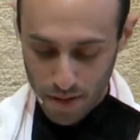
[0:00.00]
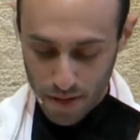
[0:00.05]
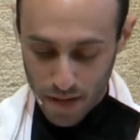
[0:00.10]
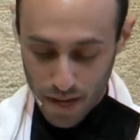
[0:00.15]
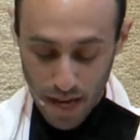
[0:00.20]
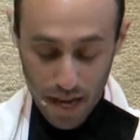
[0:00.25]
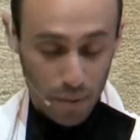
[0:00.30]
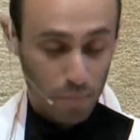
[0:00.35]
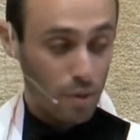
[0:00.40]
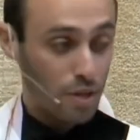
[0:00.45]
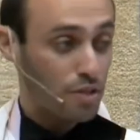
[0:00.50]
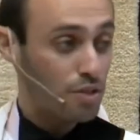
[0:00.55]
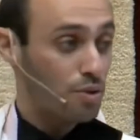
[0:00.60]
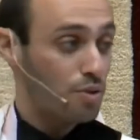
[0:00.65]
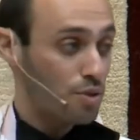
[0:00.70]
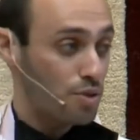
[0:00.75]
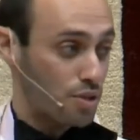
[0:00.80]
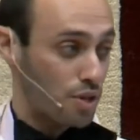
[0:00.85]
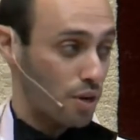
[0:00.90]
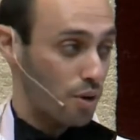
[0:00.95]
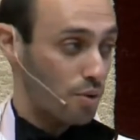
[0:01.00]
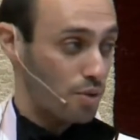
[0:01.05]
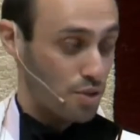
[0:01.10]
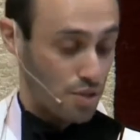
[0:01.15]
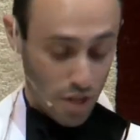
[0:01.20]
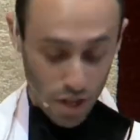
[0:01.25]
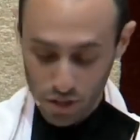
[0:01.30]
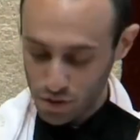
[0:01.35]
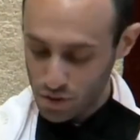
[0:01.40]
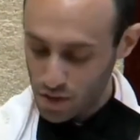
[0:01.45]
and we do so
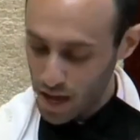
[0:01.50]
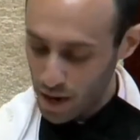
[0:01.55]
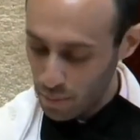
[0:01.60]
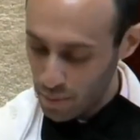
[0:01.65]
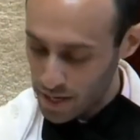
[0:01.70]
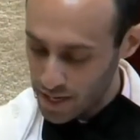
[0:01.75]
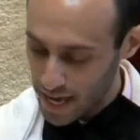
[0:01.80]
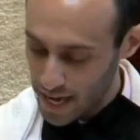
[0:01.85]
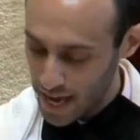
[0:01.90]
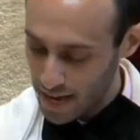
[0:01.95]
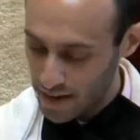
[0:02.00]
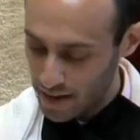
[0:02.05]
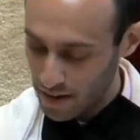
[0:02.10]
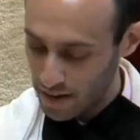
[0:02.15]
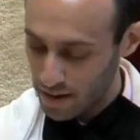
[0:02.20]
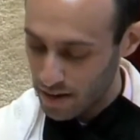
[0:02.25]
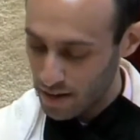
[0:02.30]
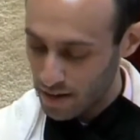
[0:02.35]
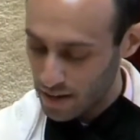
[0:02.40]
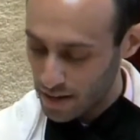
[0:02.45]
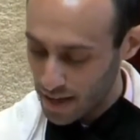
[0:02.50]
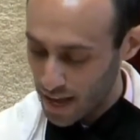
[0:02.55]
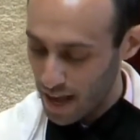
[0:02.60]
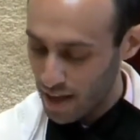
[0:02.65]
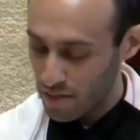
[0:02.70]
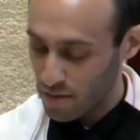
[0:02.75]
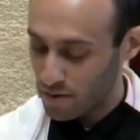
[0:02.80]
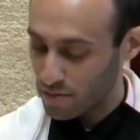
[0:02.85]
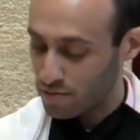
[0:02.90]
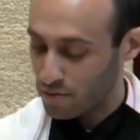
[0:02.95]
such that we can
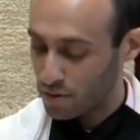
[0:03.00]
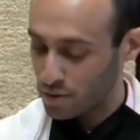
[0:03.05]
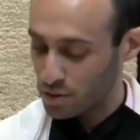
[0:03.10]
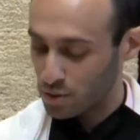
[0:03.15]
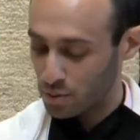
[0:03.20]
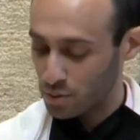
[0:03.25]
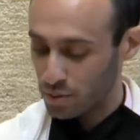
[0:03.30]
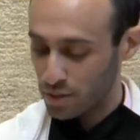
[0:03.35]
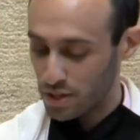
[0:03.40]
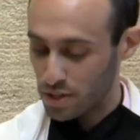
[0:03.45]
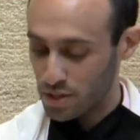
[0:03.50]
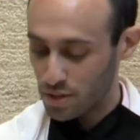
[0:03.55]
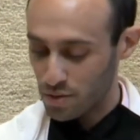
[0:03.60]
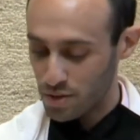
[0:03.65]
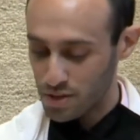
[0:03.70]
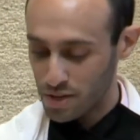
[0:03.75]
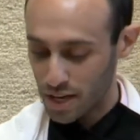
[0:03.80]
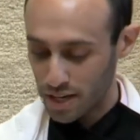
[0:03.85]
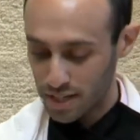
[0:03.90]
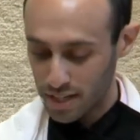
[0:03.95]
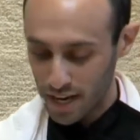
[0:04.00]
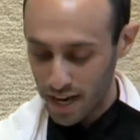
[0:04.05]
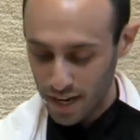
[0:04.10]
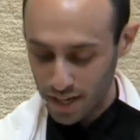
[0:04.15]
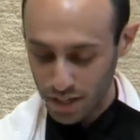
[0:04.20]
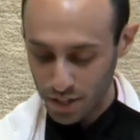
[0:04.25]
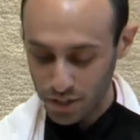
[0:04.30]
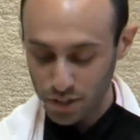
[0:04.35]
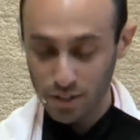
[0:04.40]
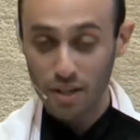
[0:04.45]
gather virtually to recite
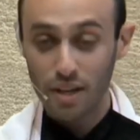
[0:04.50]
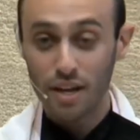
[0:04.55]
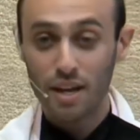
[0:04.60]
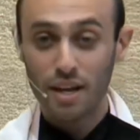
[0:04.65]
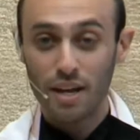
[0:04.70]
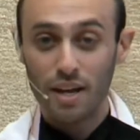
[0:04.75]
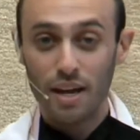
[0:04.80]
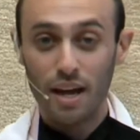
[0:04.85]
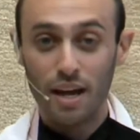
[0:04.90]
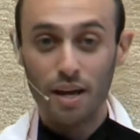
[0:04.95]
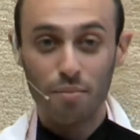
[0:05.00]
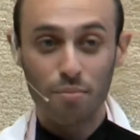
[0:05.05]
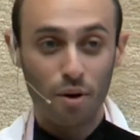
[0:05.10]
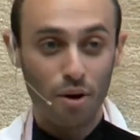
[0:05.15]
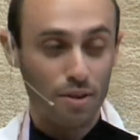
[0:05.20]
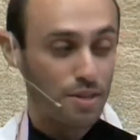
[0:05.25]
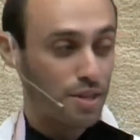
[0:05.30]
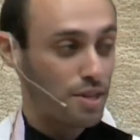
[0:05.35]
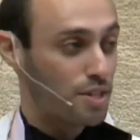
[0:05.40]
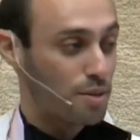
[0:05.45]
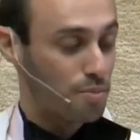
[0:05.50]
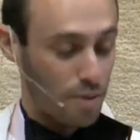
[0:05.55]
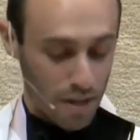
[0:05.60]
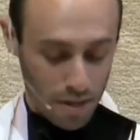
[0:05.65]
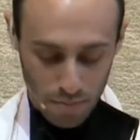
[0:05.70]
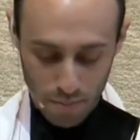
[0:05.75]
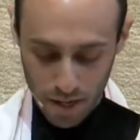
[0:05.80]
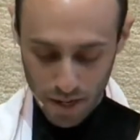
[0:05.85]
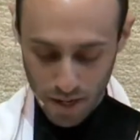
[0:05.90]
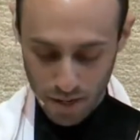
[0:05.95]
Kaddish and participate
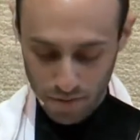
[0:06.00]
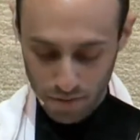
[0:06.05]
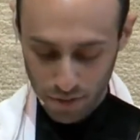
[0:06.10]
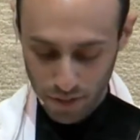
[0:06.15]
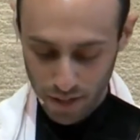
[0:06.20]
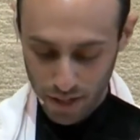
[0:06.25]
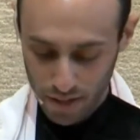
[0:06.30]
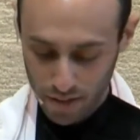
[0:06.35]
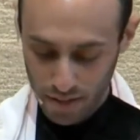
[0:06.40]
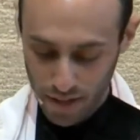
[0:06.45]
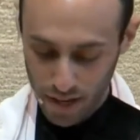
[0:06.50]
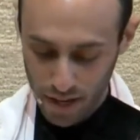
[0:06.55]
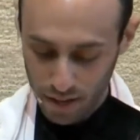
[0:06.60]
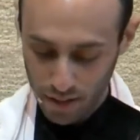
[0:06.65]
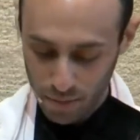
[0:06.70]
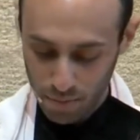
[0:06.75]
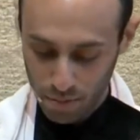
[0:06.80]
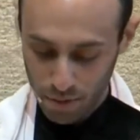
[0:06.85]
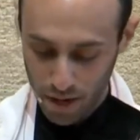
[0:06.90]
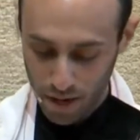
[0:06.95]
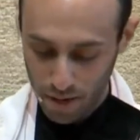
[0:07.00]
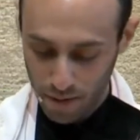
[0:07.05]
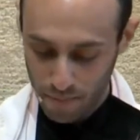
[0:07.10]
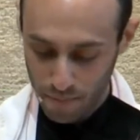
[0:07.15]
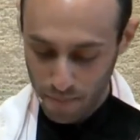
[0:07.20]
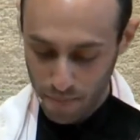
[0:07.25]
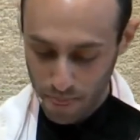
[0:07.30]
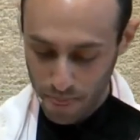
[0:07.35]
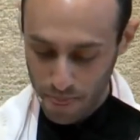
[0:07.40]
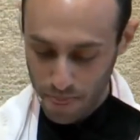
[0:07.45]
meaningfully in daily prayer.
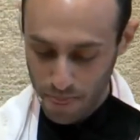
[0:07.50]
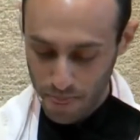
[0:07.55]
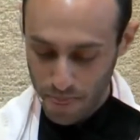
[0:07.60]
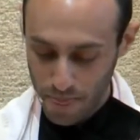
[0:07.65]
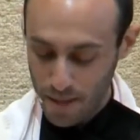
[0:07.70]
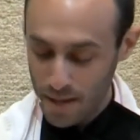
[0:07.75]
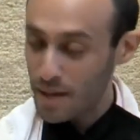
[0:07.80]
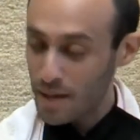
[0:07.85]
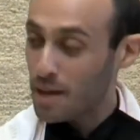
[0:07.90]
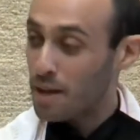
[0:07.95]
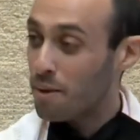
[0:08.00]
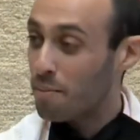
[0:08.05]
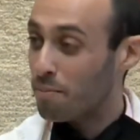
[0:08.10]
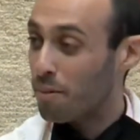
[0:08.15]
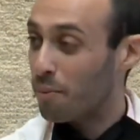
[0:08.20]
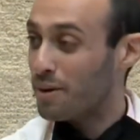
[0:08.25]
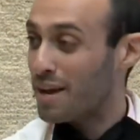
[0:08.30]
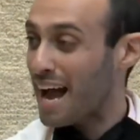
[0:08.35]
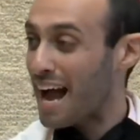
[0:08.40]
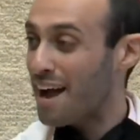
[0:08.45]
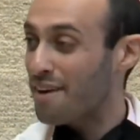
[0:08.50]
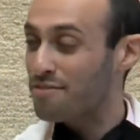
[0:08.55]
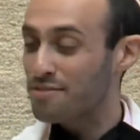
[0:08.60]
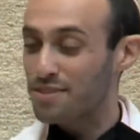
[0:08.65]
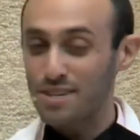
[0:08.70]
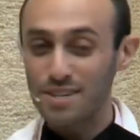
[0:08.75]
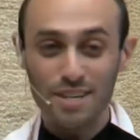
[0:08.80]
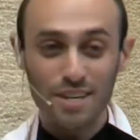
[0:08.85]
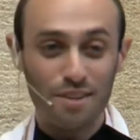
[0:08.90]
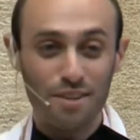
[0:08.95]
But we have to
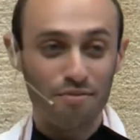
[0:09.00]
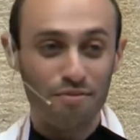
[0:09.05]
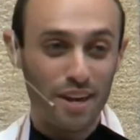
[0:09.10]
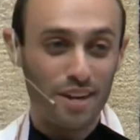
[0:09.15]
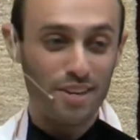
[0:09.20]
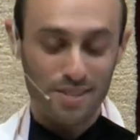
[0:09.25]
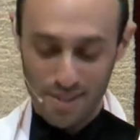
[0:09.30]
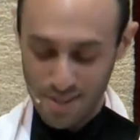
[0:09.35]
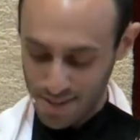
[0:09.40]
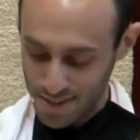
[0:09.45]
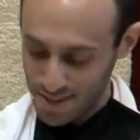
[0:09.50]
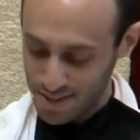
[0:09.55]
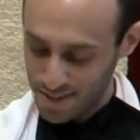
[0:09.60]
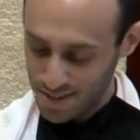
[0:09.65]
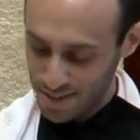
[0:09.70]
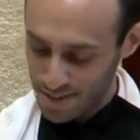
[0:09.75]
see the faces.